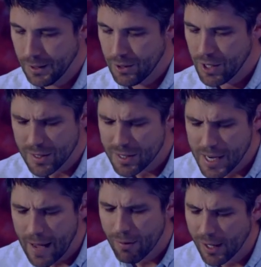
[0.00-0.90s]
Jesus
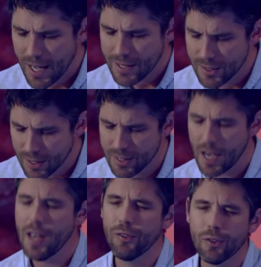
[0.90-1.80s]
never let
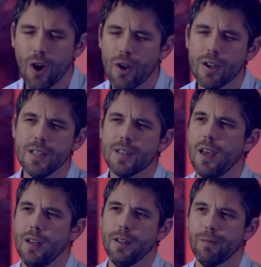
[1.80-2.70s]
success go to his
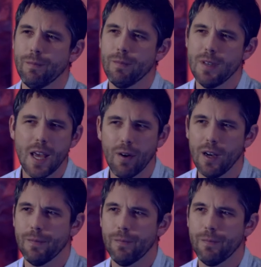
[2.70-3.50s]
head, never.